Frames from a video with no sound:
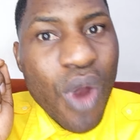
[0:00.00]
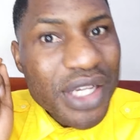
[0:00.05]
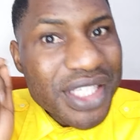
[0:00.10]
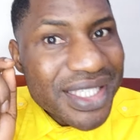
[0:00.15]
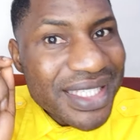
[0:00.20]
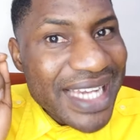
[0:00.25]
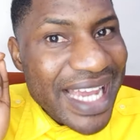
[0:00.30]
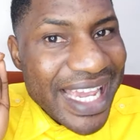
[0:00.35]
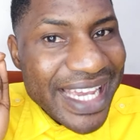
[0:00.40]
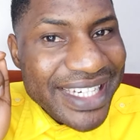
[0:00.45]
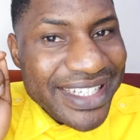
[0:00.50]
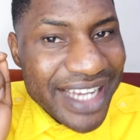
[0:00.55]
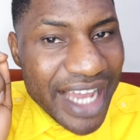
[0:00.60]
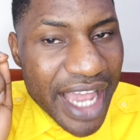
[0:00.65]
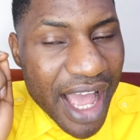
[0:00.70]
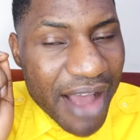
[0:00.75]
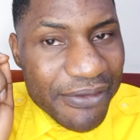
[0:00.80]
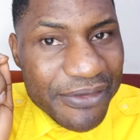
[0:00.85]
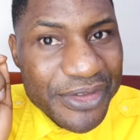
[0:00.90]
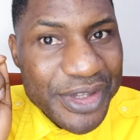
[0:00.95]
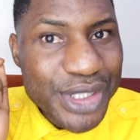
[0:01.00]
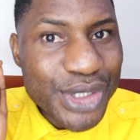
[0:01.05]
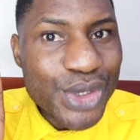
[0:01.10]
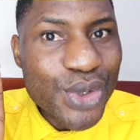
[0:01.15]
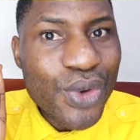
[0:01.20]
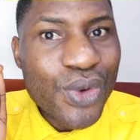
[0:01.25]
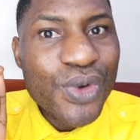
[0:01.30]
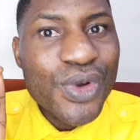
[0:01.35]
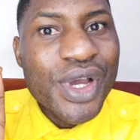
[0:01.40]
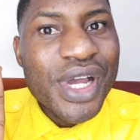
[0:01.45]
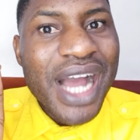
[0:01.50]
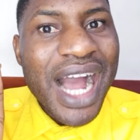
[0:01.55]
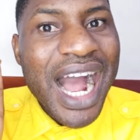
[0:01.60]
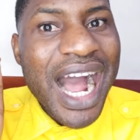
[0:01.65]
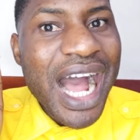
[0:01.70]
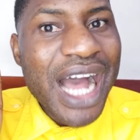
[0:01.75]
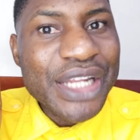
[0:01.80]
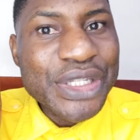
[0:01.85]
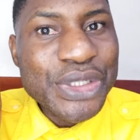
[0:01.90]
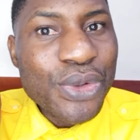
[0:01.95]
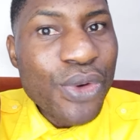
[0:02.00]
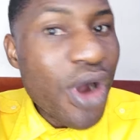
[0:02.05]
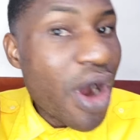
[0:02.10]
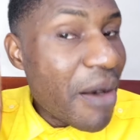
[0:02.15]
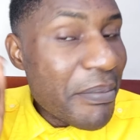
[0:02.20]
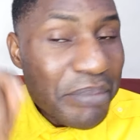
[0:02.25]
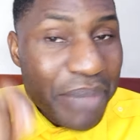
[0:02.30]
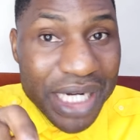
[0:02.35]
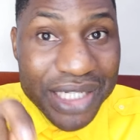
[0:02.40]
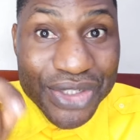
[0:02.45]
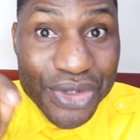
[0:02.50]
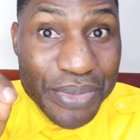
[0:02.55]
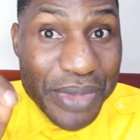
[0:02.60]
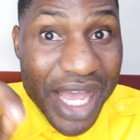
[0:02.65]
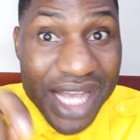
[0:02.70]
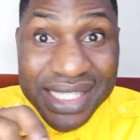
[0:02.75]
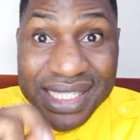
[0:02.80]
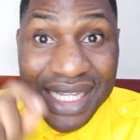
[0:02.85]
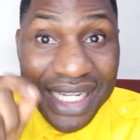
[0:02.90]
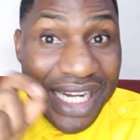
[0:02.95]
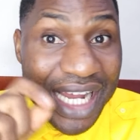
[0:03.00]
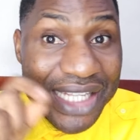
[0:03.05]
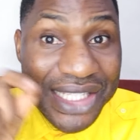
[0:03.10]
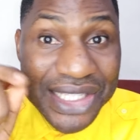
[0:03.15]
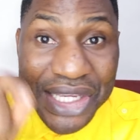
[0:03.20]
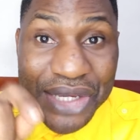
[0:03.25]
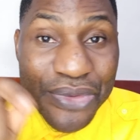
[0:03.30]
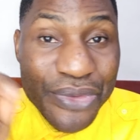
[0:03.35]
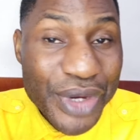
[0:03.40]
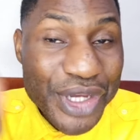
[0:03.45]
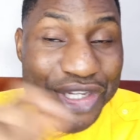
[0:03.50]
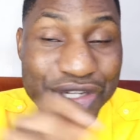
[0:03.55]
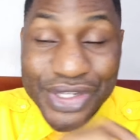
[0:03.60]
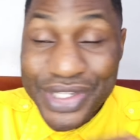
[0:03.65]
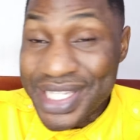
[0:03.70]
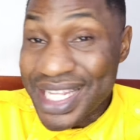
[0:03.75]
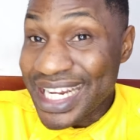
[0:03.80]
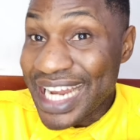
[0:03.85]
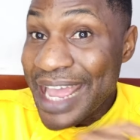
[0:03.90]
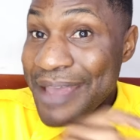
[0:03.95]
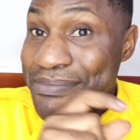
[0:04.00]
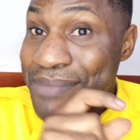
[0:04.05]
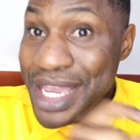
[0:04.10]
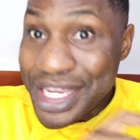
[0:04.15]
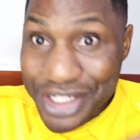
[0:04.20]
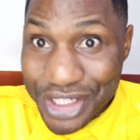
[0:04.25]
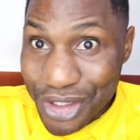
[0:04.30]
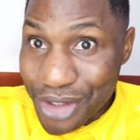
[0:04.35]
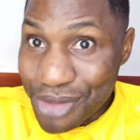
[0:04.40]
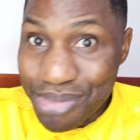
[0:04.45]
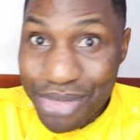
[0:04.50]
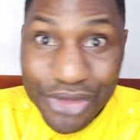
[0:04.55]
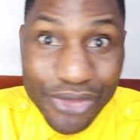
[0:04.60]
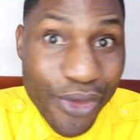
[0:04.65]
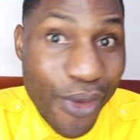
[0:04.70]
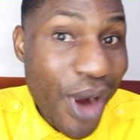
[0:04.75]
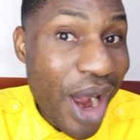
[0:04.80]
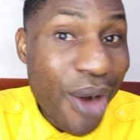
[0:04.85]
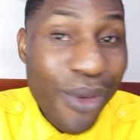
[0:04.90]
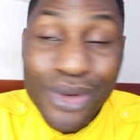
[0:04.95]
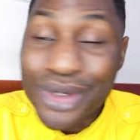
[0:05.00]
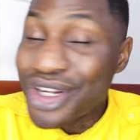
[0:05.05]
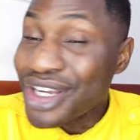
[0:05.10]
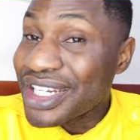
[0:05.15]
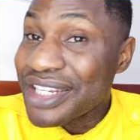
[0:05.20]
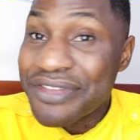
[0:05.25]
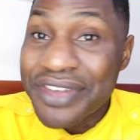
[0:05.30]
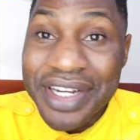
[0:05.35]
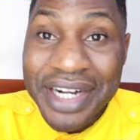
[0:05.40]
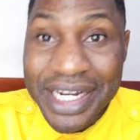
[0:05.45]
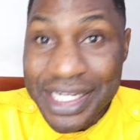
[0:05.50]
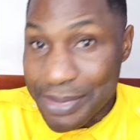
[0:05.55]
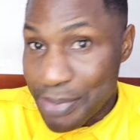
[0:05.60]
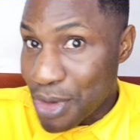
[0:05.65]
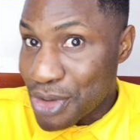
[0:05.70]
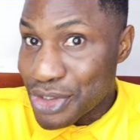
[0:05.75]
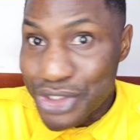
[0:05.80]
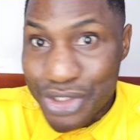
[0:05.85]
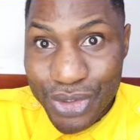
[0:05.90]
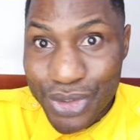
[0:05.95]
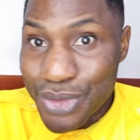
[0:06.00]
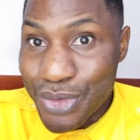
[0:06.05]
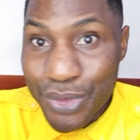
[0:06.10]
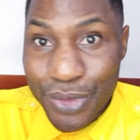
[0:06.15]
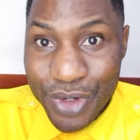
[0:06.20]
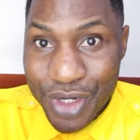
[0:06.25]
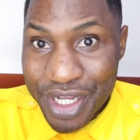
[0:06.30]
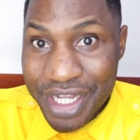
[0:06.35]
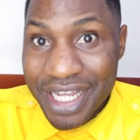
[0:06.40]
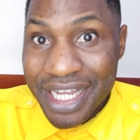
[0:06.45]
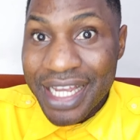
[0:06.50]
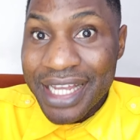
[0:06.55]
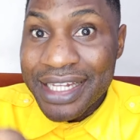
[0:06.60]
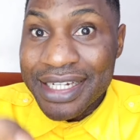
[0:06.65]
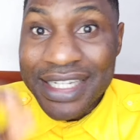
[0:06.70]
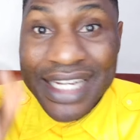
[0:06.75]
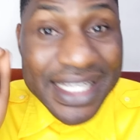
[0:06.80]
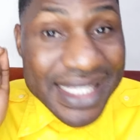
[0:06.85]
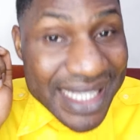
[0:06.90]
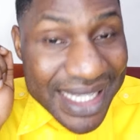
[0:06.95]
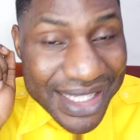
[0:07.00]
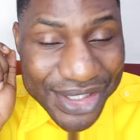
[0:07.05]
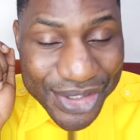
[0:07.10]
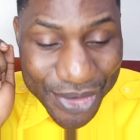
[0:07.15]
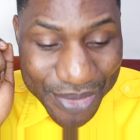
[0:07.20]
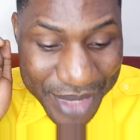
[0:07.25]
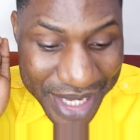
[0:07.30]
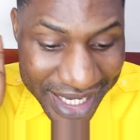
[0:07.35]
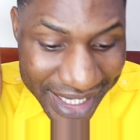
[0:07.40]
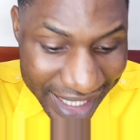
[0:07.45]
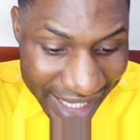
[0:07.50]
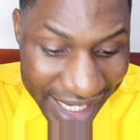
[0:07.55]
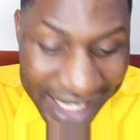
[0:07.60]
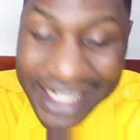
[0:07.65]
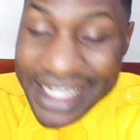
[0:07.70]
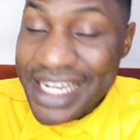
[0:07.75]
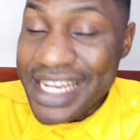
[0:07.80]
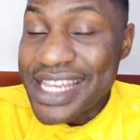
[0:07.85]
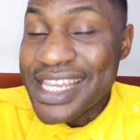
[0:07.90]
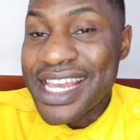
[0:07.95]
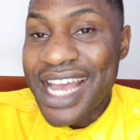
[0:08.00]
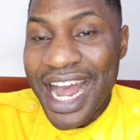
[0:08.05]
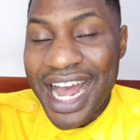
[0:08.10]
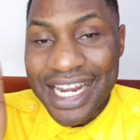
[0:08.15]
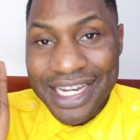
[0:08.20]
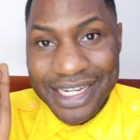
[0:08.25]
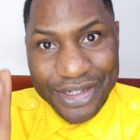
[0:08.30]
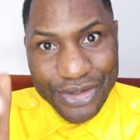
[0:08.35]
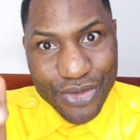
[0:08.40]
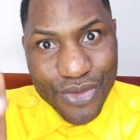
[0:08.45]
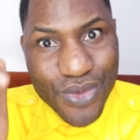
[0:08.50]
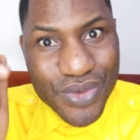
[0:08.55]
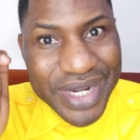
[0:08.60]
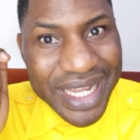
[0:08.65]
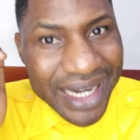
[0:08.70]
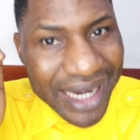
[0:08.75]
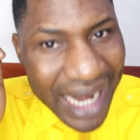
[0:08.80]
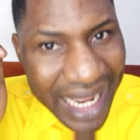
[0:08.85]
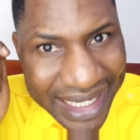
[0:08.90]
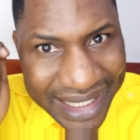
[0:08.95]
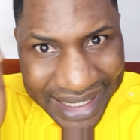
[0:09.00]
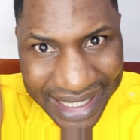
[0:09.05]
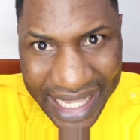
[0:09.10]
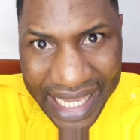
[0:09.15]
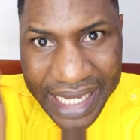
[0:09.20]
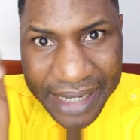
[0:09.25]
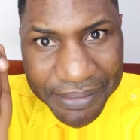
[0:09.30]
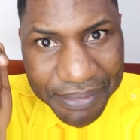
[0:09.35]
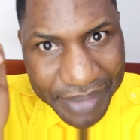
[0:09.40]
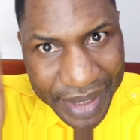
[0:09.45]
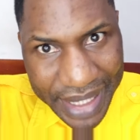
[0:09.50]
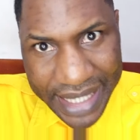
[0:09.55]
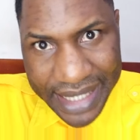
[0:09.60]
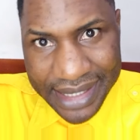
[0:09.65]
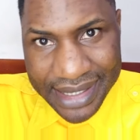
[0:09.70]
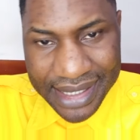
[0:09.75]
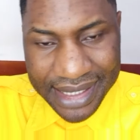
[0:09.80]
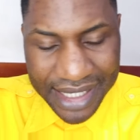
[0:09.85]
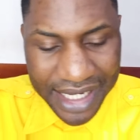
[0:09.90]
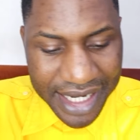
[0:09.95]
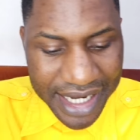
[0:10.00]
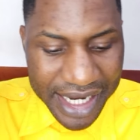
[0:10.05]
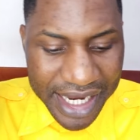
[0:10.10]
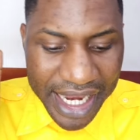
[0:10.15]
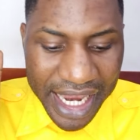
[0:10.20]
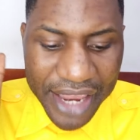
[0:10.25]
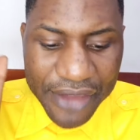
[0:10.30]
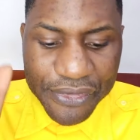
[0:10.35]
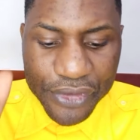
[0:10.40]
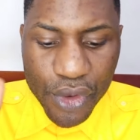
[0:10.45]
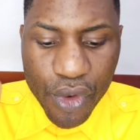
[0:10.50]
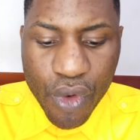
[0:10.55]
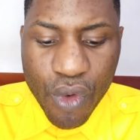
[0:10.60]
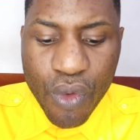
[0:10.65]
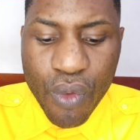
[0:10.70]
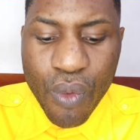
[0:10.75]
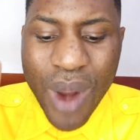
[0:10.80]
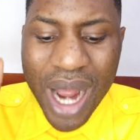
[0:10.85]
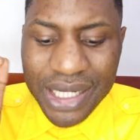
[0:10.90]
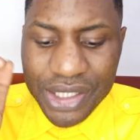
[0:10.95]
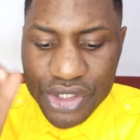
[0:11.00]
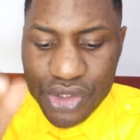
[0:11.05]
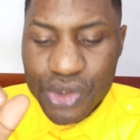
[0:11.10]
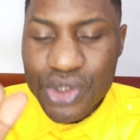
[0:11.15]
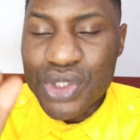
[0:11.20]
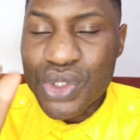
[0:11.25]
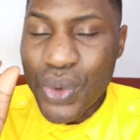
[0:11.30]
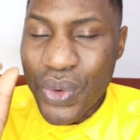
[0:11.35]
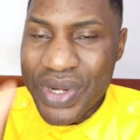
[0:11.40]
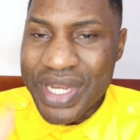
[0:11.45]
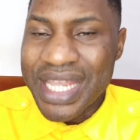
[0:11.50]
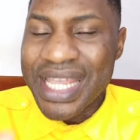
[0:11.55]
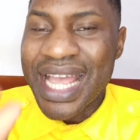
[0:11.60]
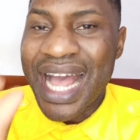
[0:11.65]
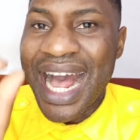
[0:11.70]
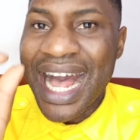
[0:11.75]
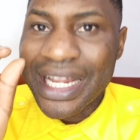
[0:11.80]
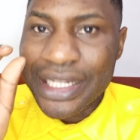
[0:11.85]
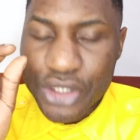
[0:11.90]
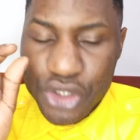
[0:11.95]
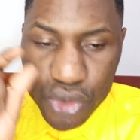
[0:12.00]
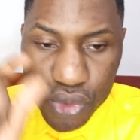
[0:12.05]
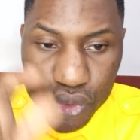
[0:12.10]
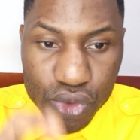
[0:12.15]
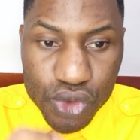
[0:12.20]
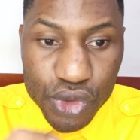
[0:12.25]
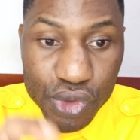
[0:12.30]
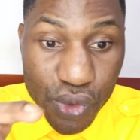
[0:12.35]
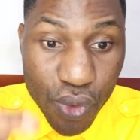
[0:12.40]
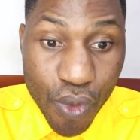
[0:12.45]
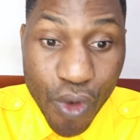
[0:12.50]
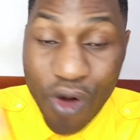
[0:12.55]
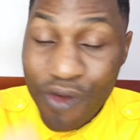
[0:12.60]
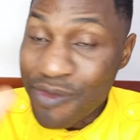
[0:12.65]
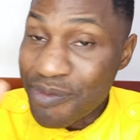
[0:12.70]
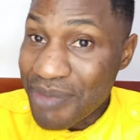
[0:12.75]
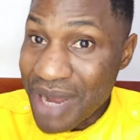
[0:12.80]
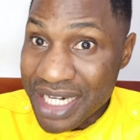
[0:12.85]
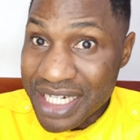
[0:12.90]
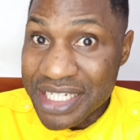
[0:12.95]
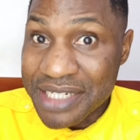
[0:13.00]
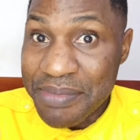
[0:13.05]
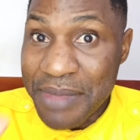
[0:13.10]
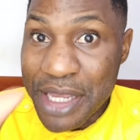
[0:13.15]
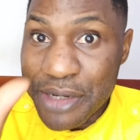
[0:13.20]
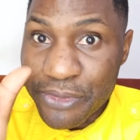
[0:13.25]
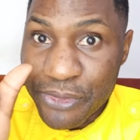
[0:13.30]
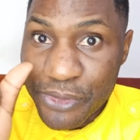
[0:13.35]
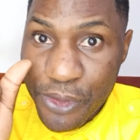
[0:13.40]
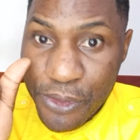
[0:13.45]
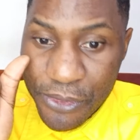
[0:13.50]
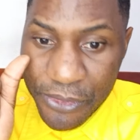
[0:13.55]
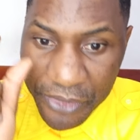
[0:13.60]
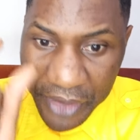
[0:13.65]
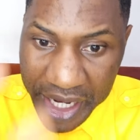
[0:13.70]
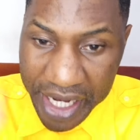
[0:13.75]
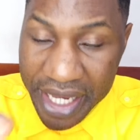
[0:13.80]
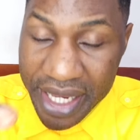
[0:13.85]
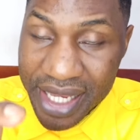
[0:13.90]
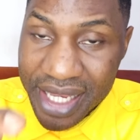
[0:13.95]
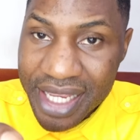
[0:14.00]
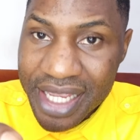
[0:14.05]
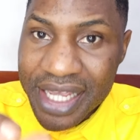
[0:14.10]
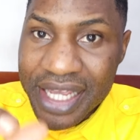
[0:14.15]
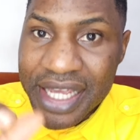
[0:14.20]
watch the entire video and you come back to me and start asking questions that I mentioned before, I will not even respond to you. Listen to me keenly and do the right thing, please. If you want to study at Toulouse School of Management for free,